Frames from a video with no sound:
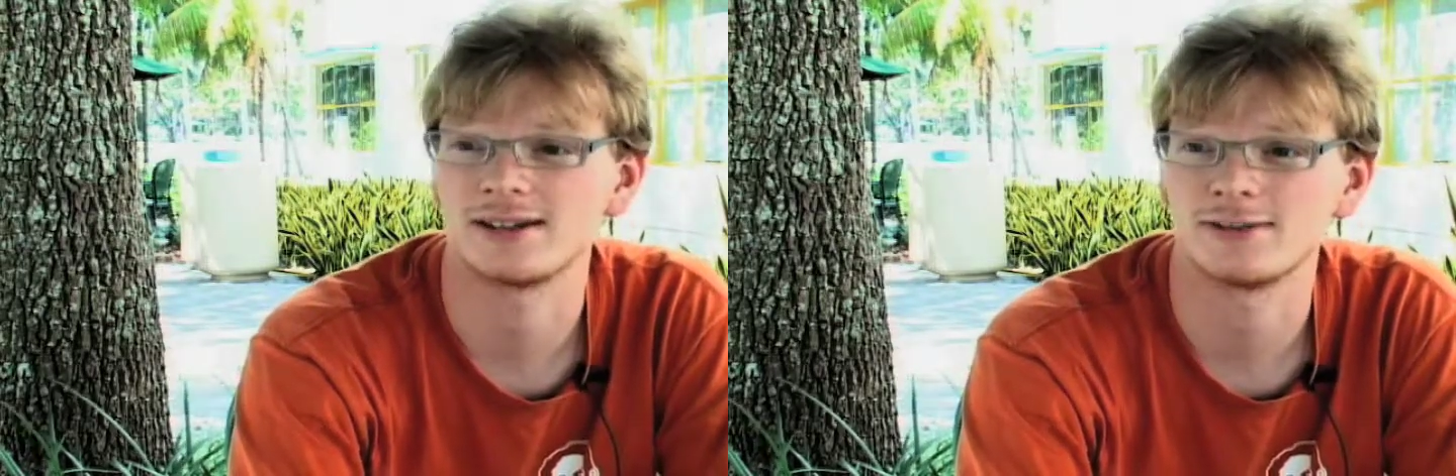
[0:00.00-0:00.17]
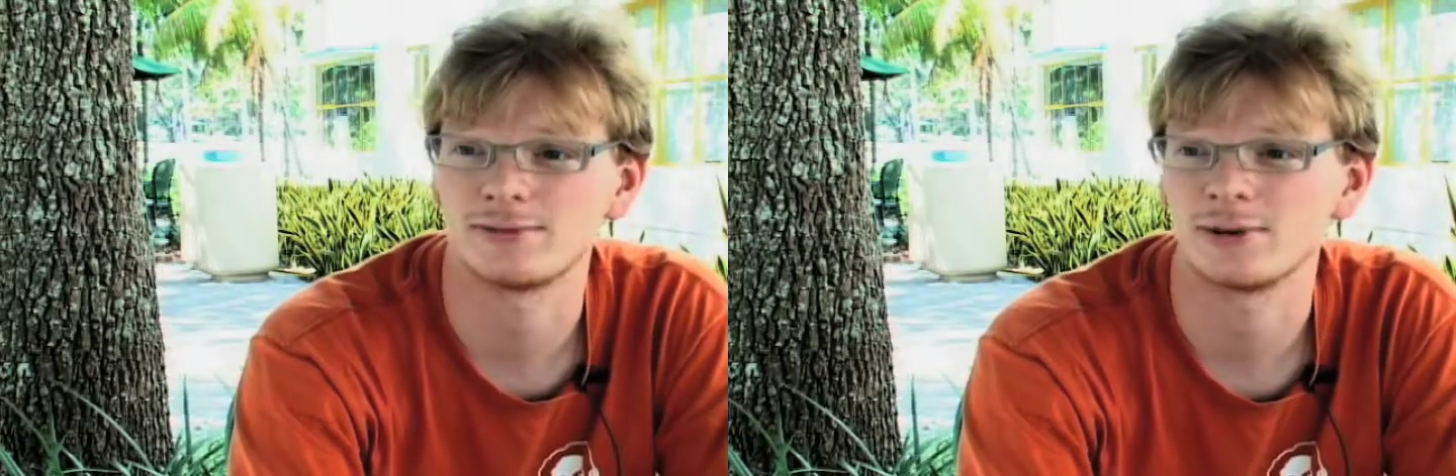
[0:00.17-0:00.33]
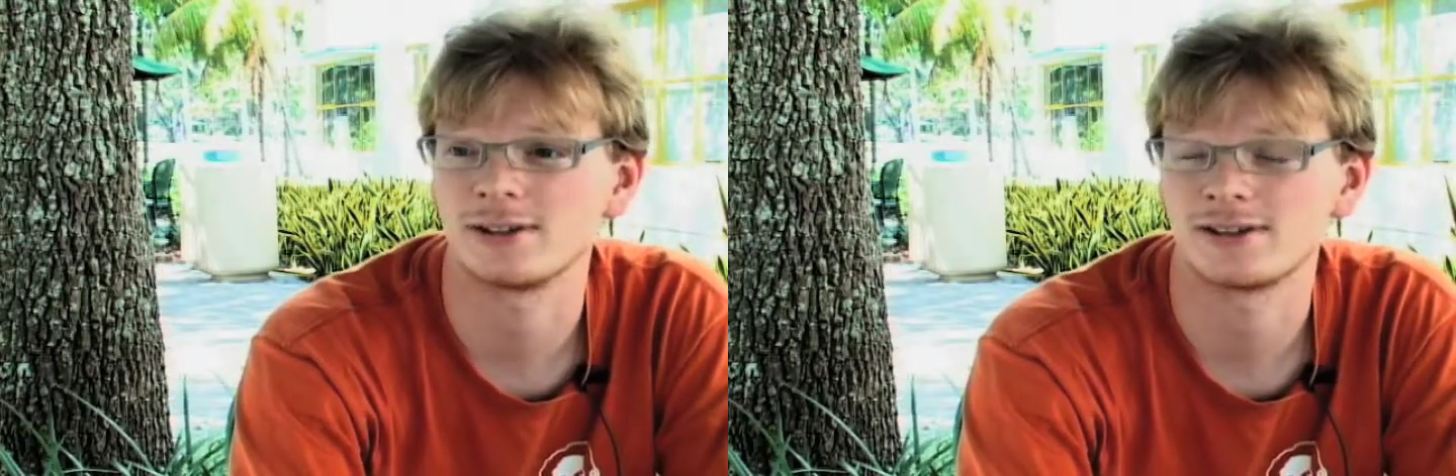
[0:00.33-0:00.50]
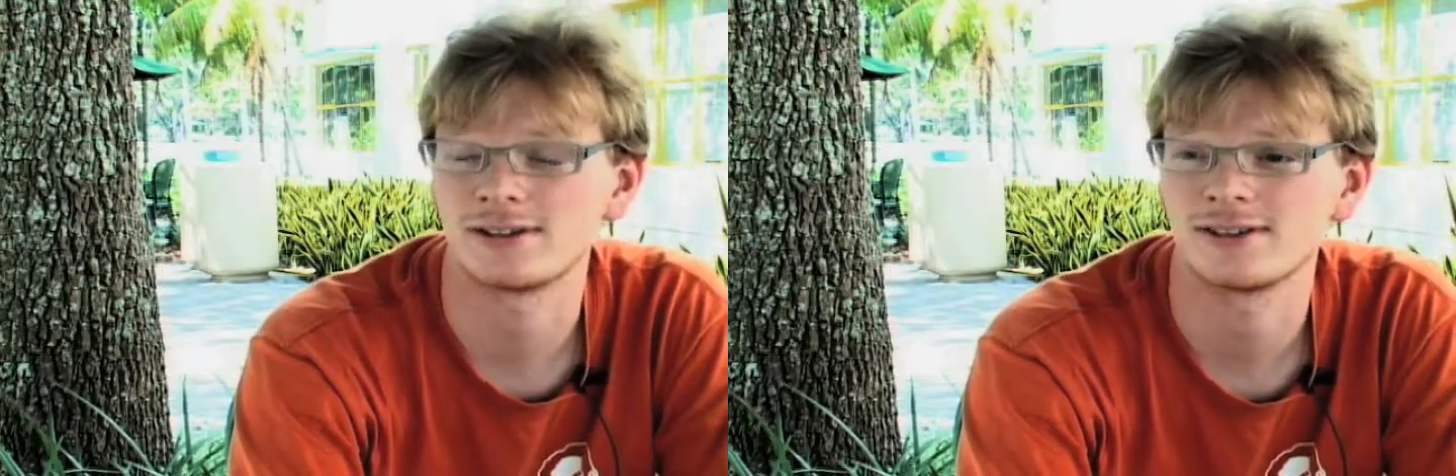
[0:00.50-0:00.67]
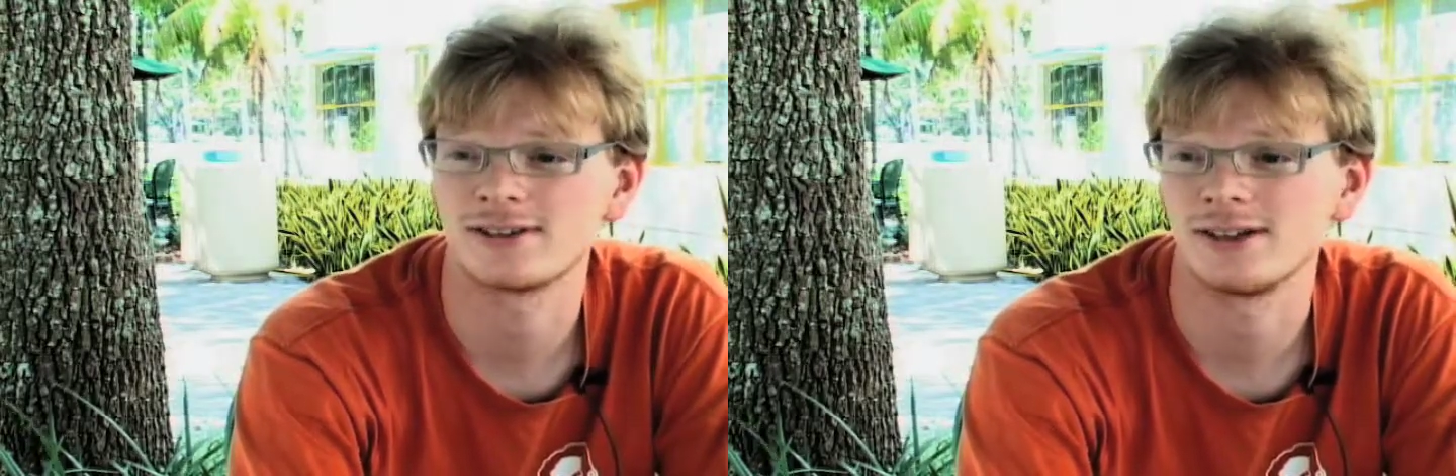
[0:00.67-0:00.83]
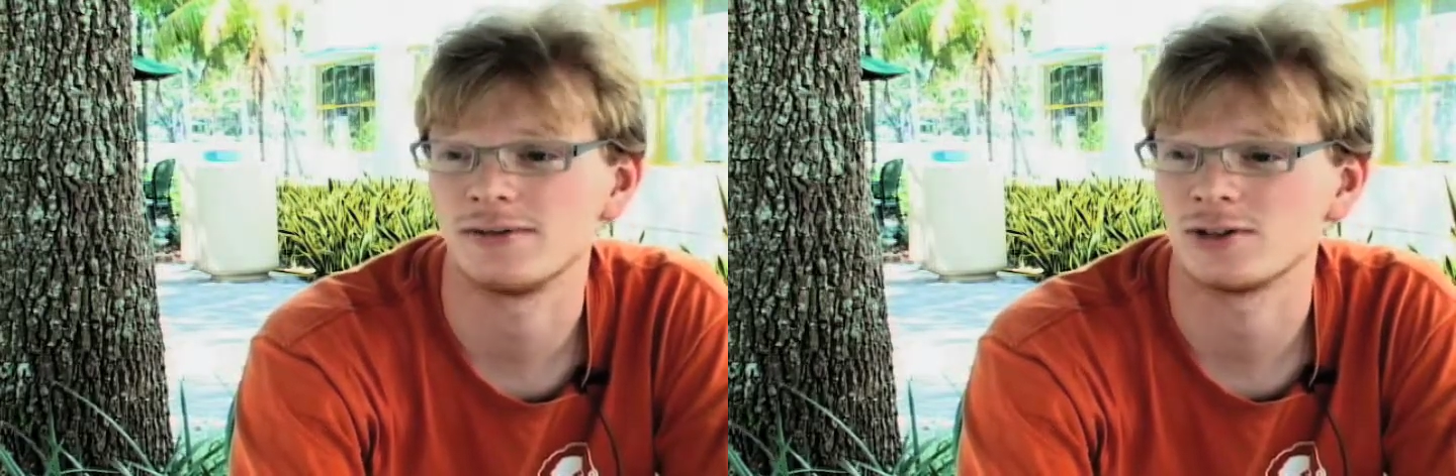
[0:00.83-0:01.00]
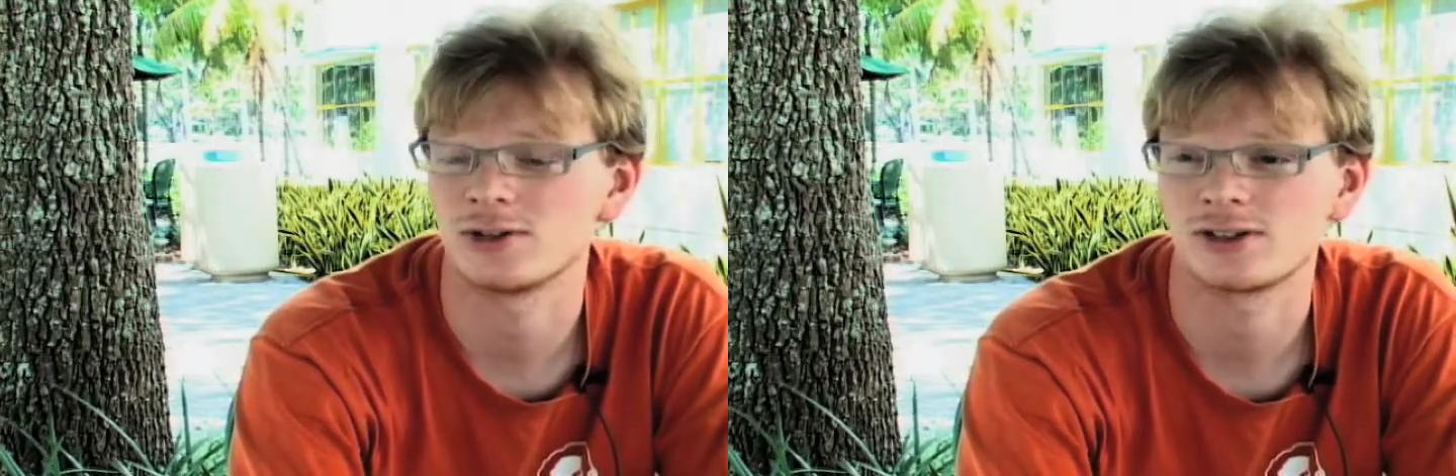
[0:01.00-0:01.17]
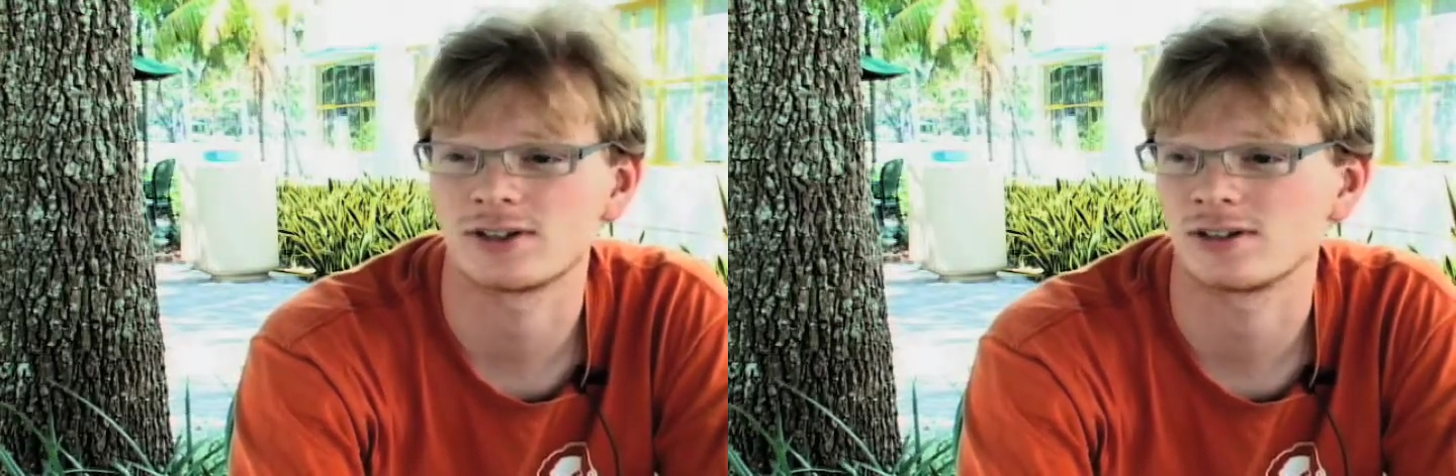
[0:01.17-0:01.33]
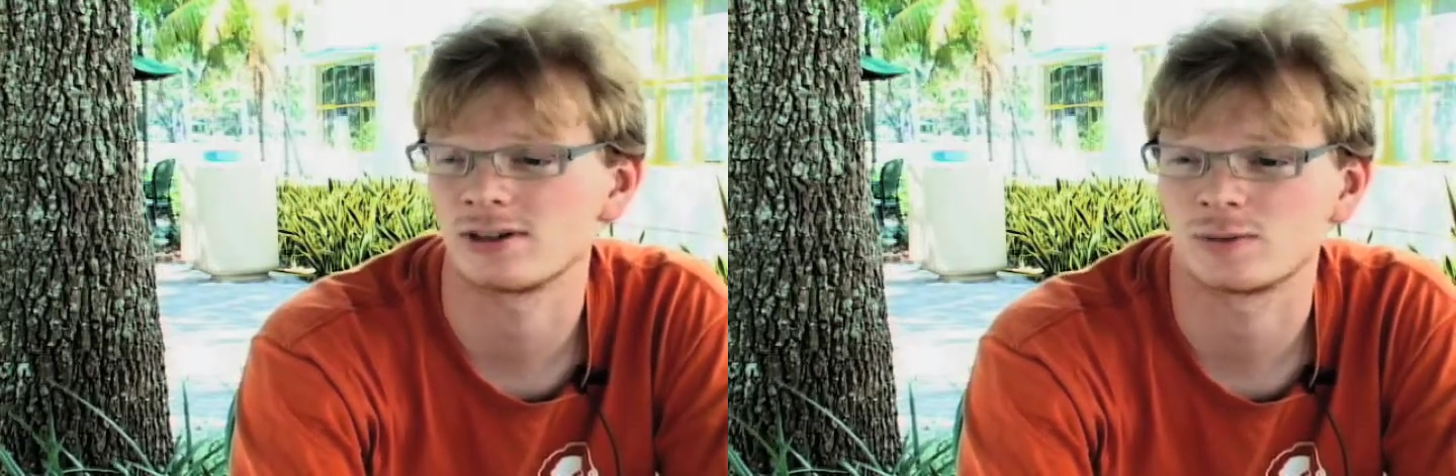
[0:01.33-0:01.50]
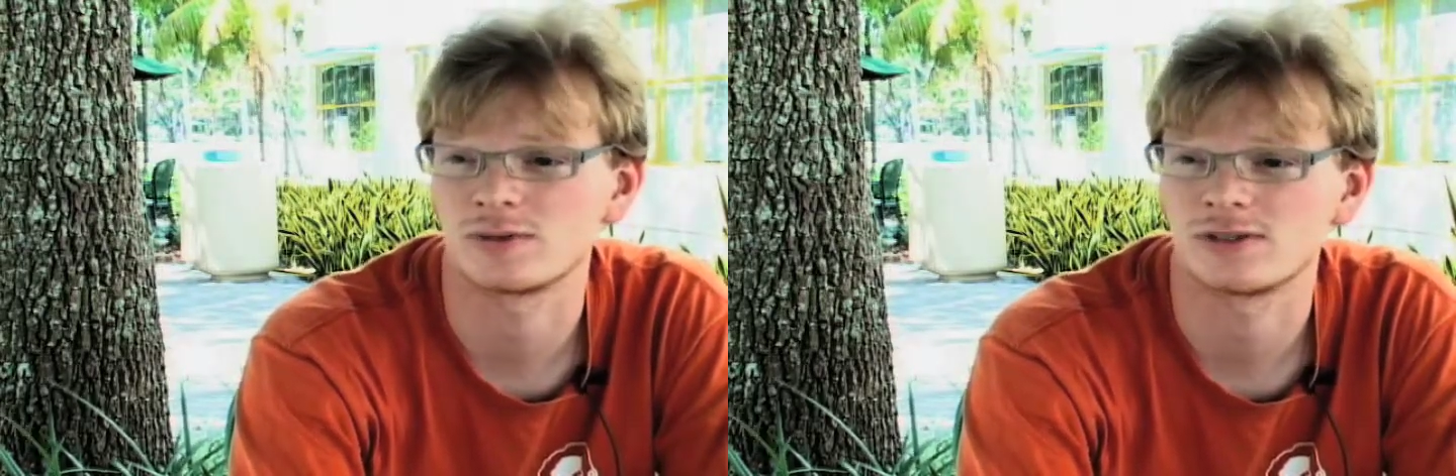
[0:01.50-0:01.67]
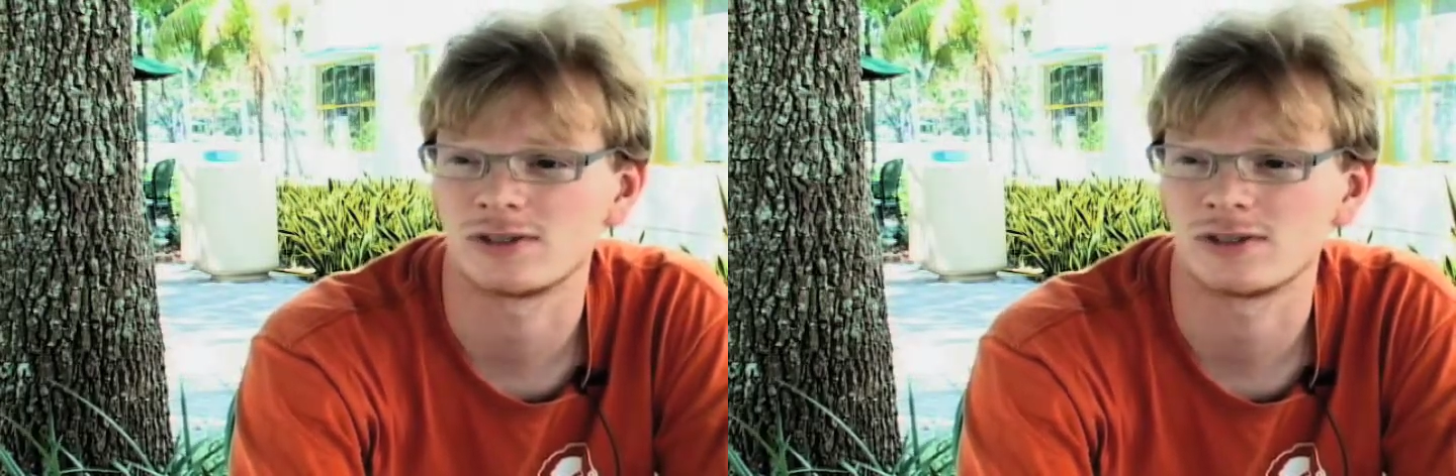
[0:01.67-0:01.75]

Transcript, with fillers: a difference, even just as a group of